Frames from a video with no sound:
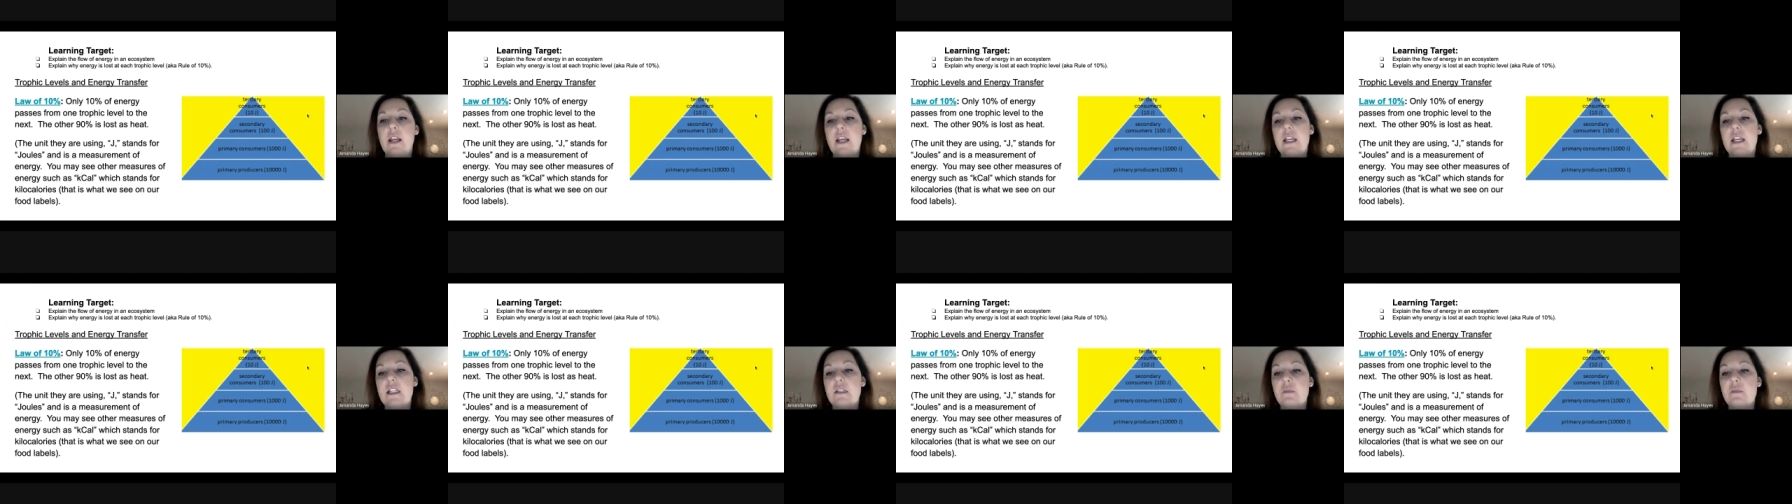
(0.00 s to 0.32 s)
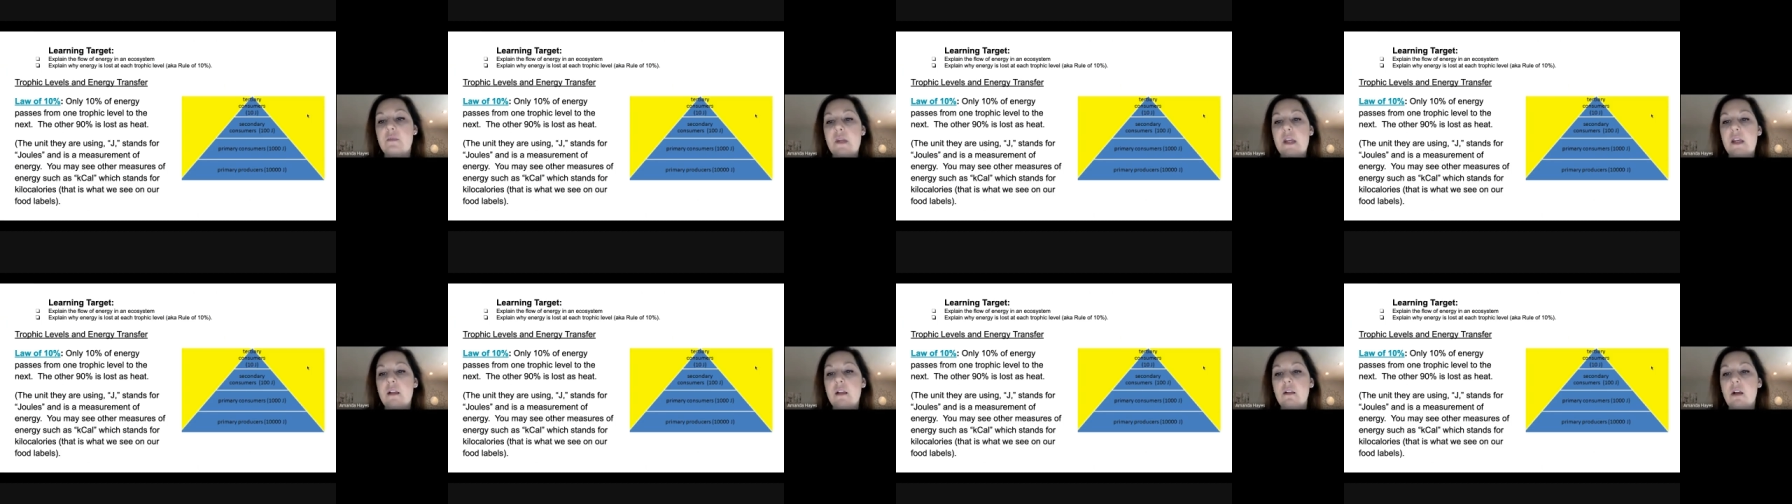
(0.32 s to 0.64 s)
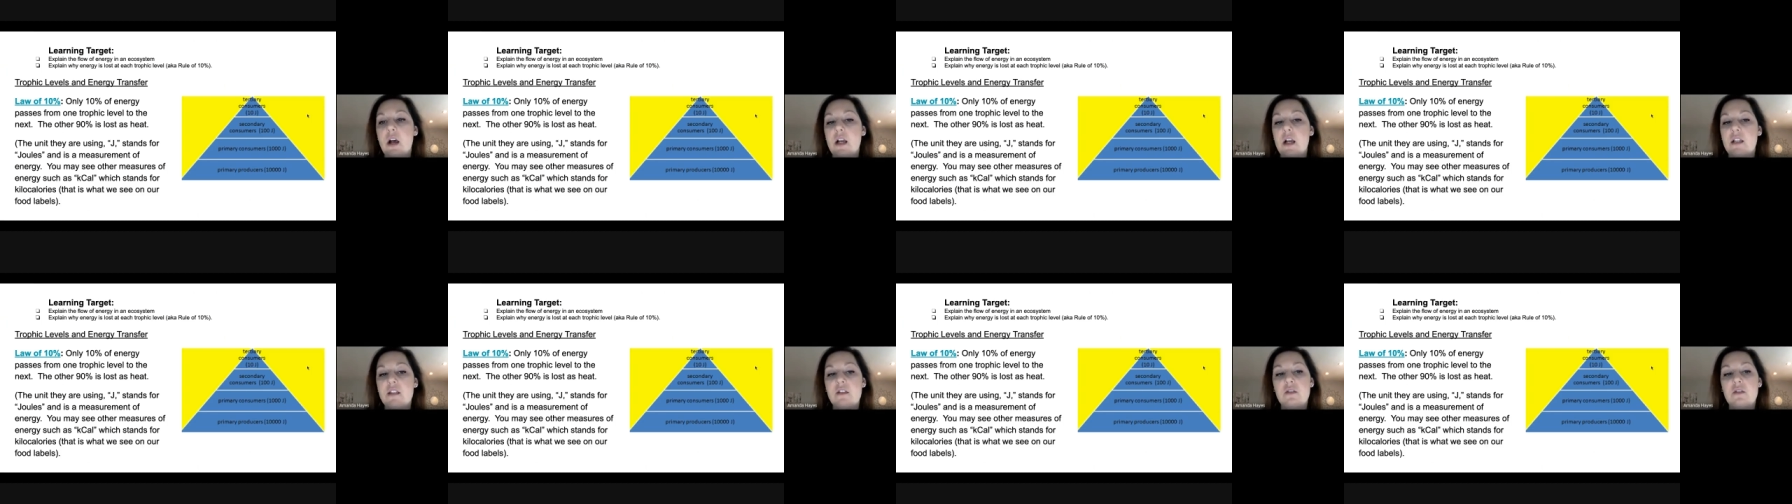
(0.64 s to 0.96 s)
is being
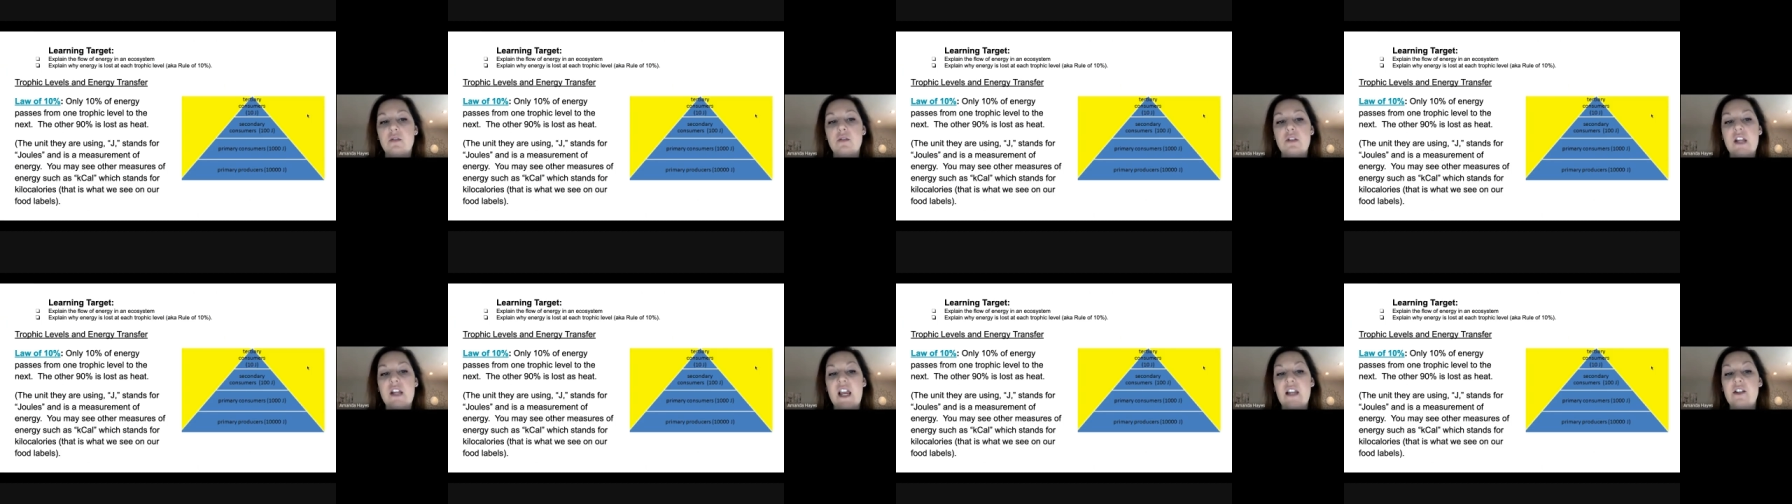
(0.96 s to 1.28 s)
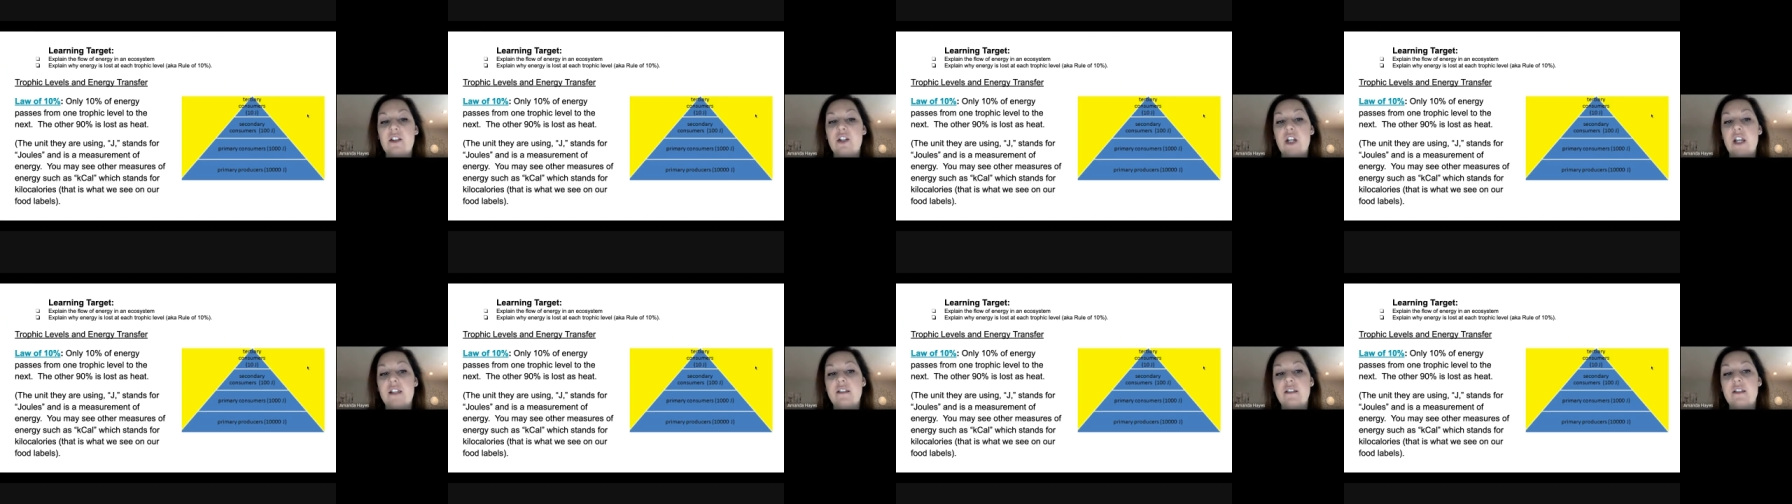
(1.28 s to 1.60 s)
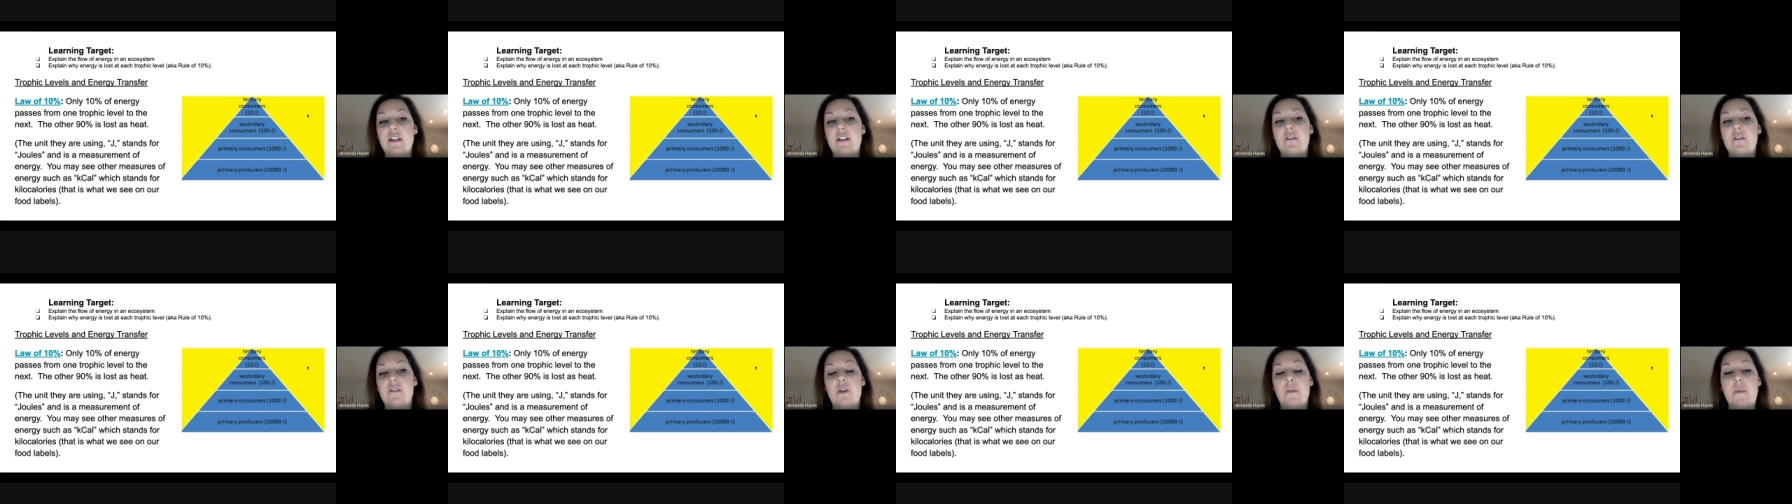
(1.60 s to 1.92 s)
lost through
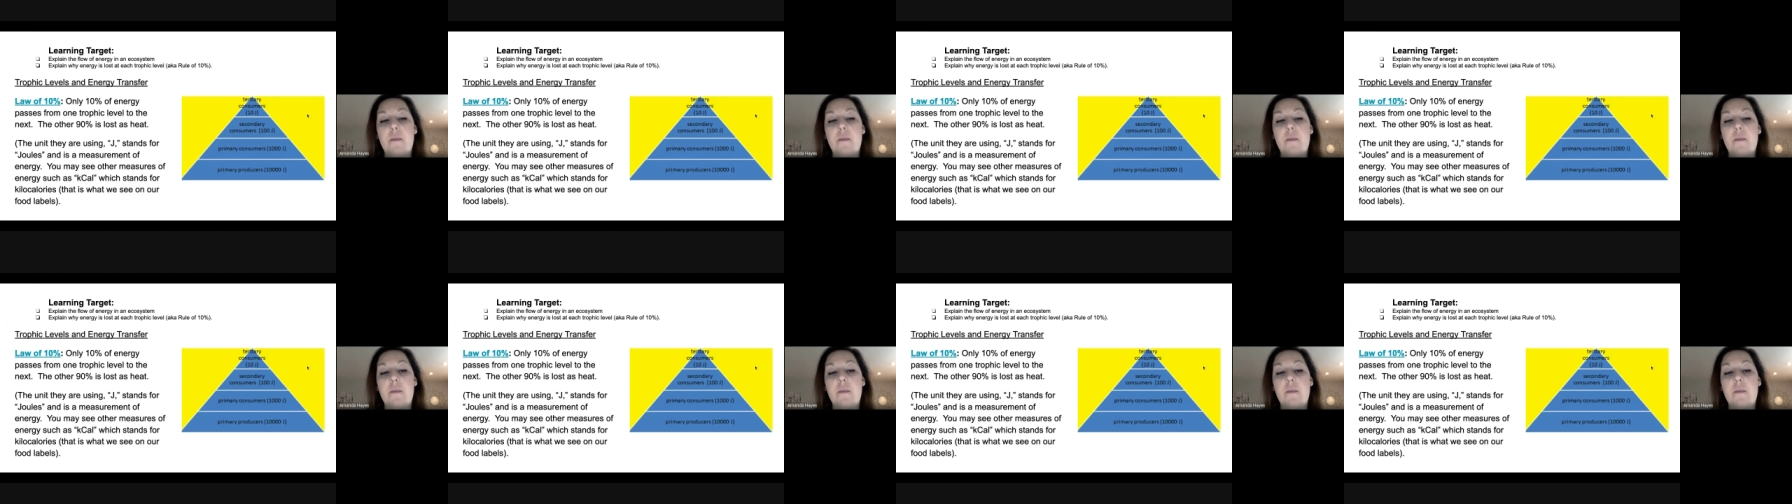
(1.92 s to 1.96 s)
digestive or